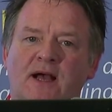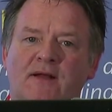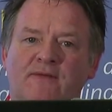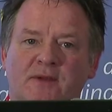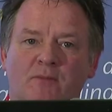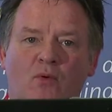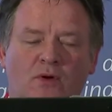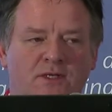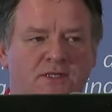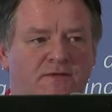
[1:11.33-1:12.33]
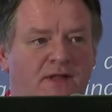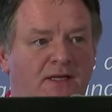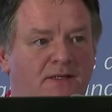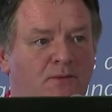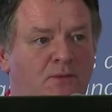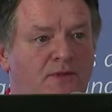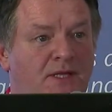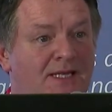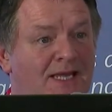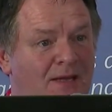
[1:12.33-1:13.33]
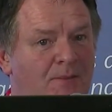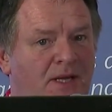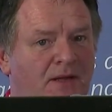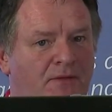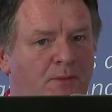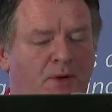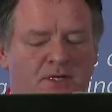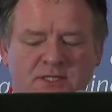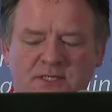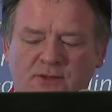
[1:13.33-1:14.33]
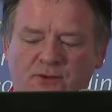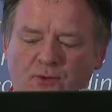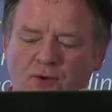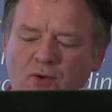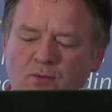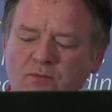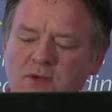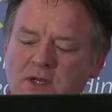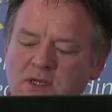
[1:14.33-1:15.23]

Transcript: and the importance of that within keeping the person in their own home.